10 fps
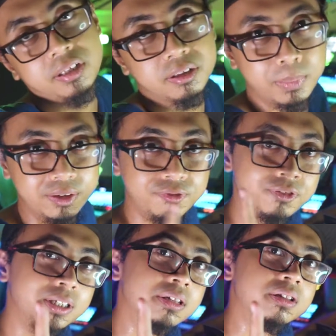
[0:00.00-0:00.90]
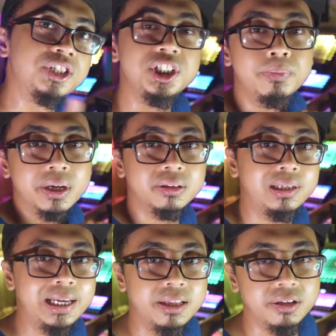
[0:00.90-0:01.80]
is my first G Master
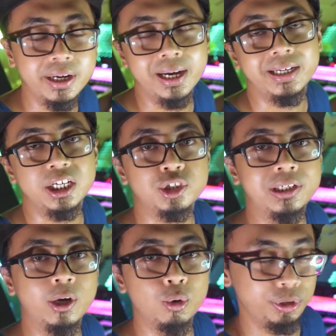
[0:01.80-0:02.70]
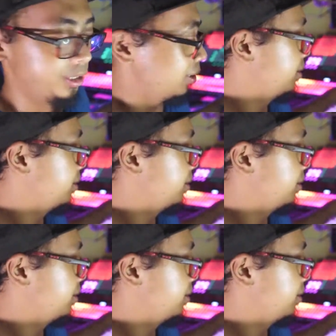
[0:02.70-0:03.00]
lens that I actually owned.